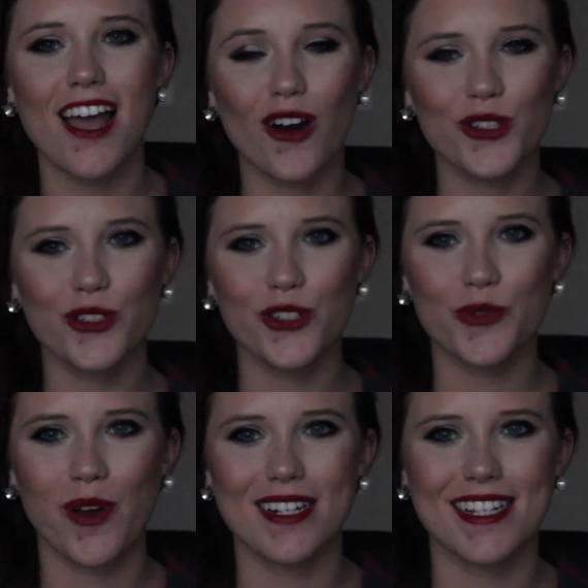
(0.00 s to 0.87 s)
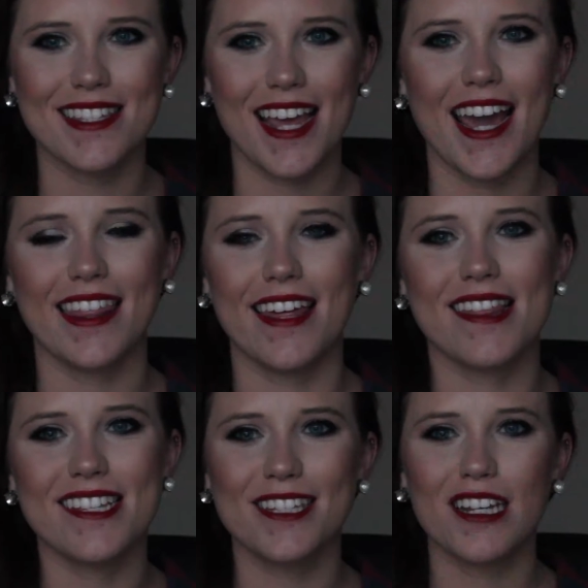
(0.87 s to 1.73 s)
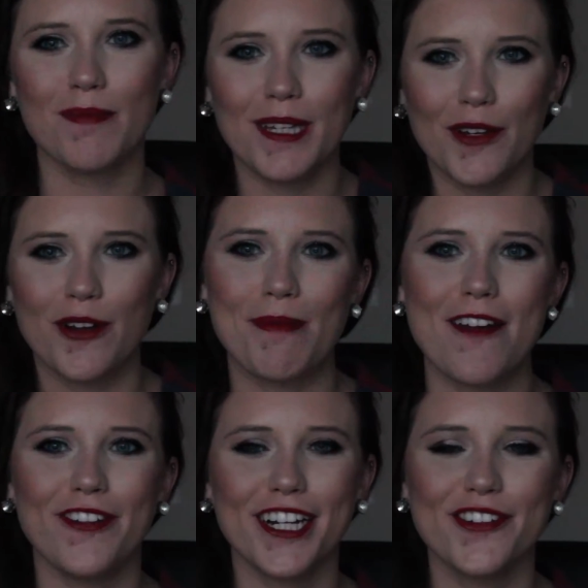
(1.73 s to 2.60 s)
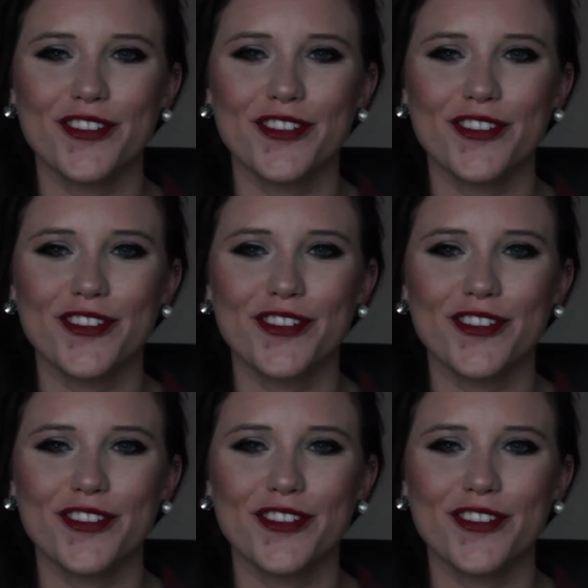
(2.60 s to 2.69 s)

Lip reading: I also just wanted to say that this is going to be one of my very